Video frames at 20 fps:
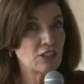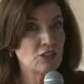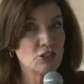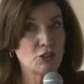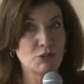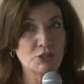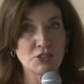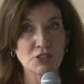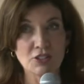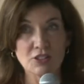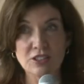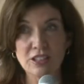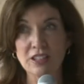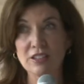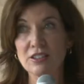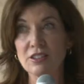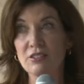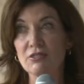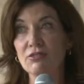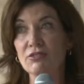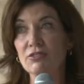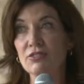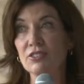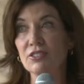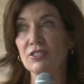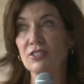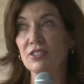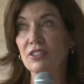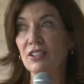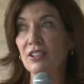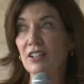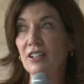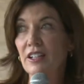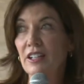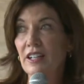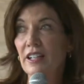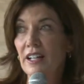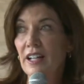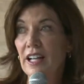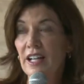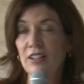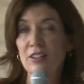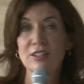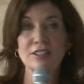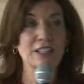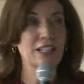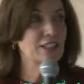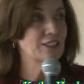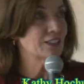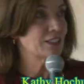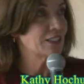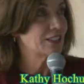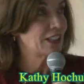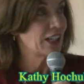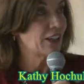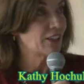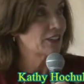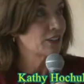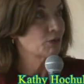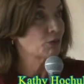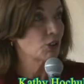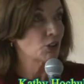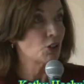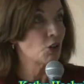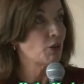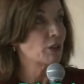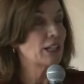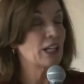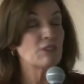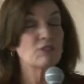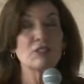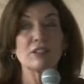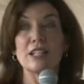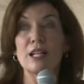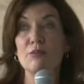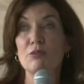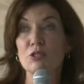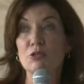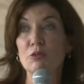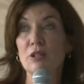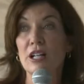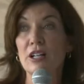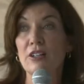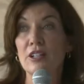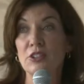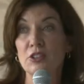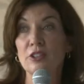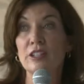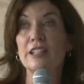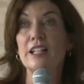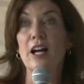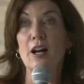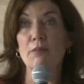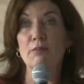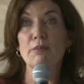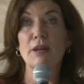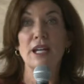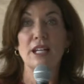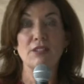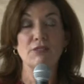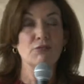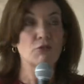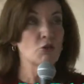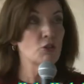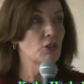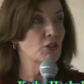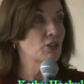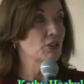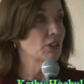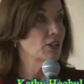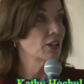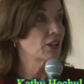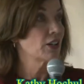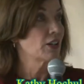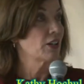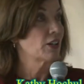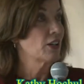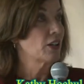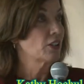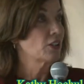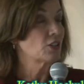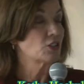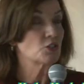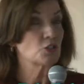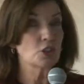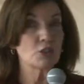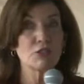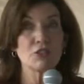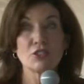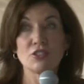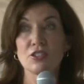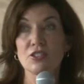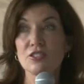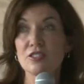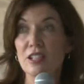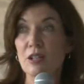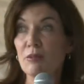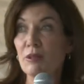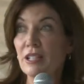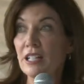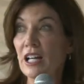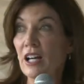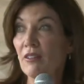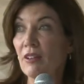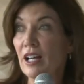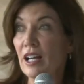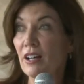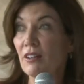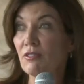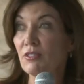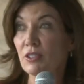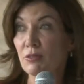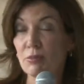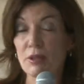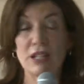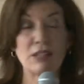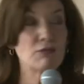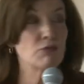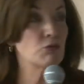knew was addictive and could lead to death. We're going after them as well, and they're going to help pay for the services that we now have to pay